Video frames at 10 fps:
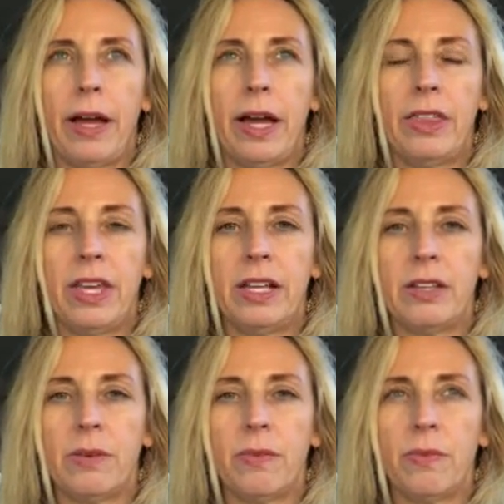I
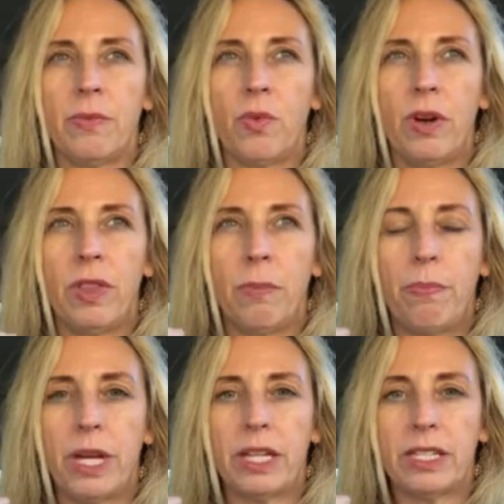think one of the
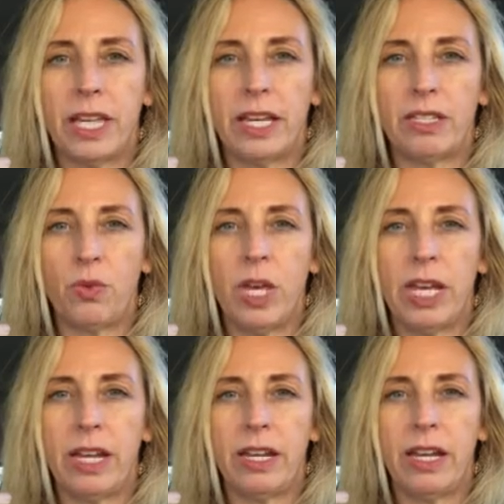biggest things that we
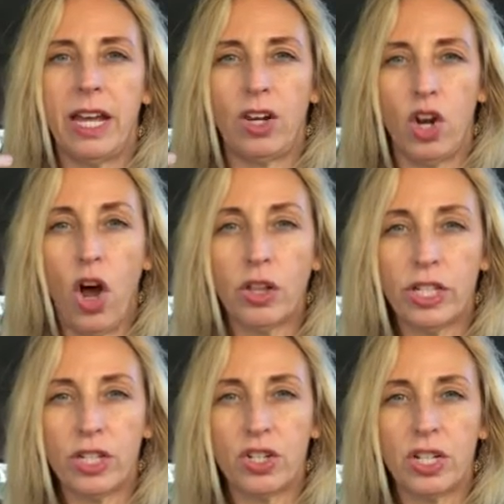can
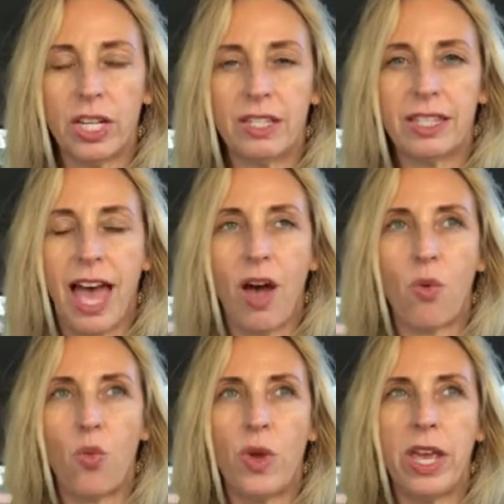acknowledge is that
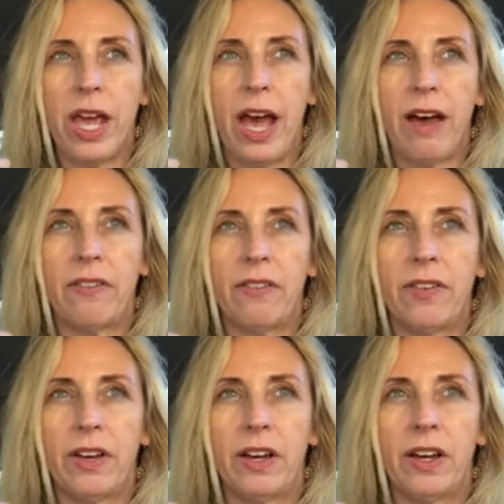we
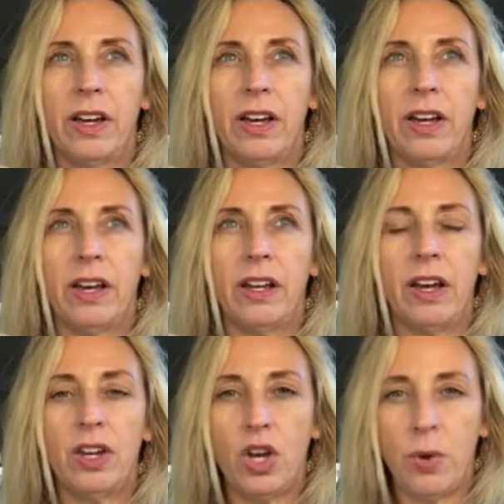have
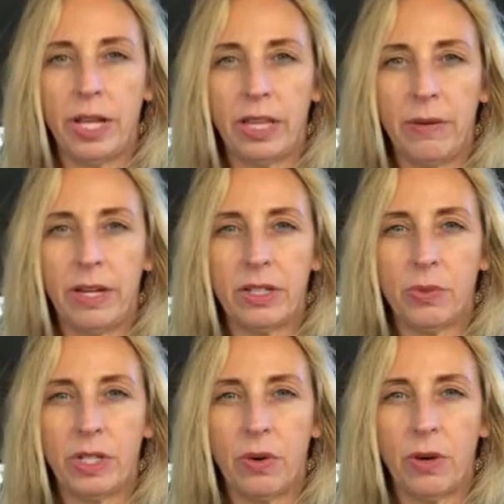unknowingly,
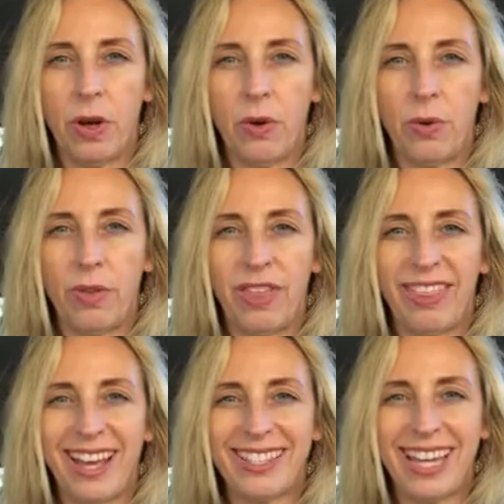because we don't know
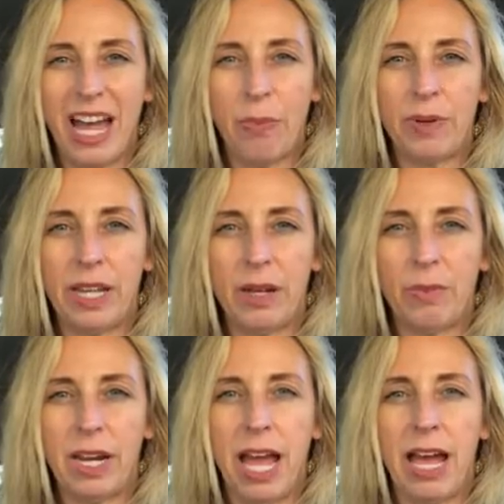that that's
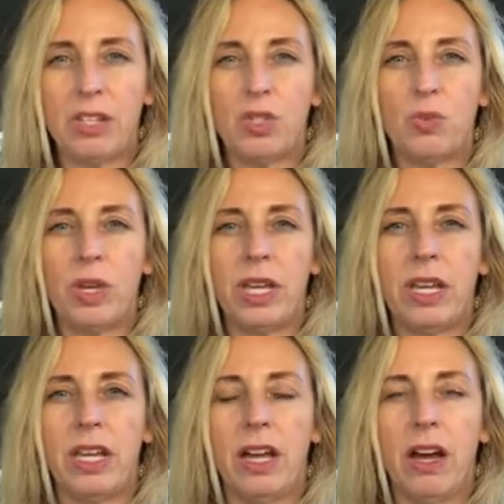happening. But as
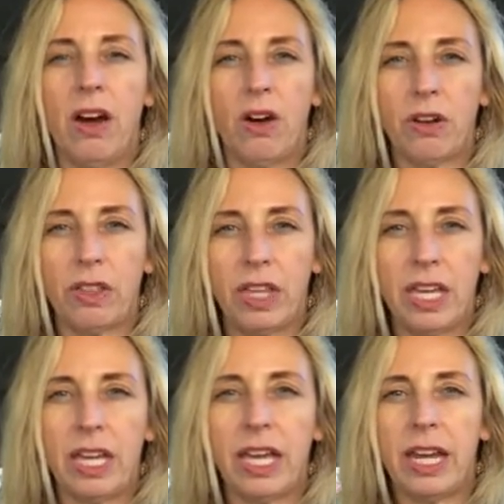we are
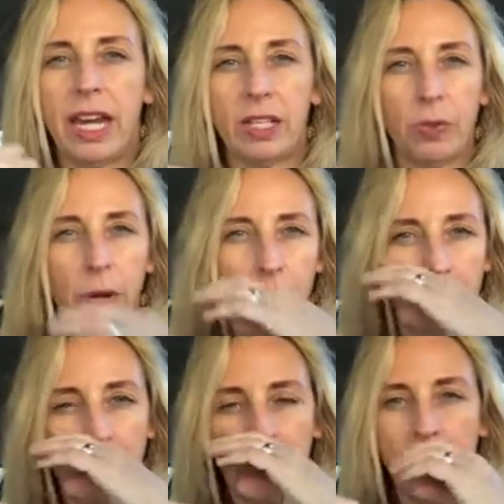thinking and as we are
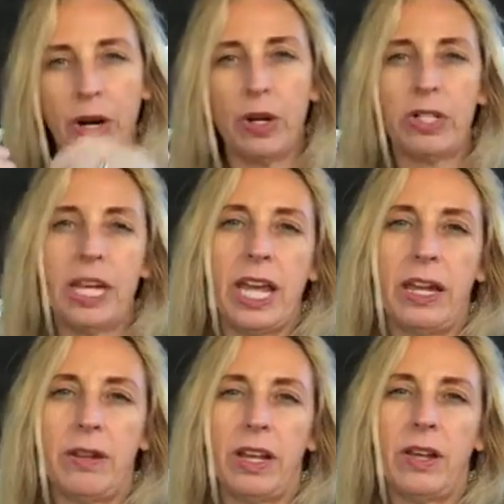going about our
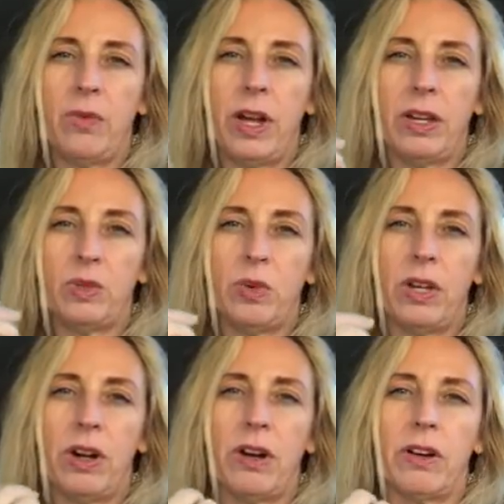day and as
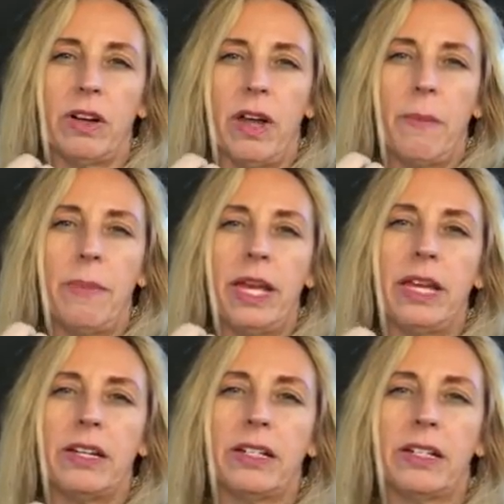we are
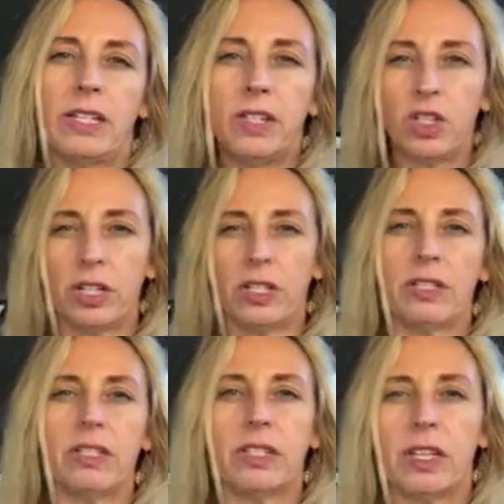making
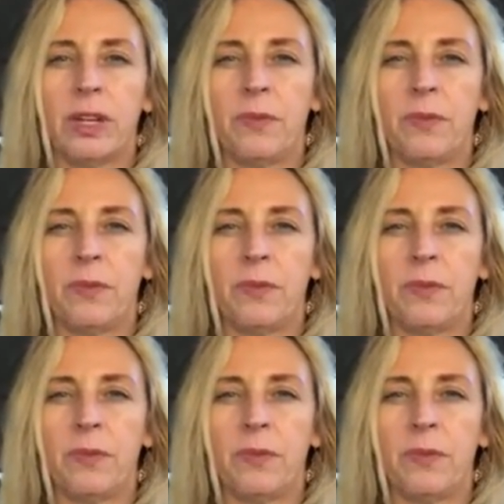decisions,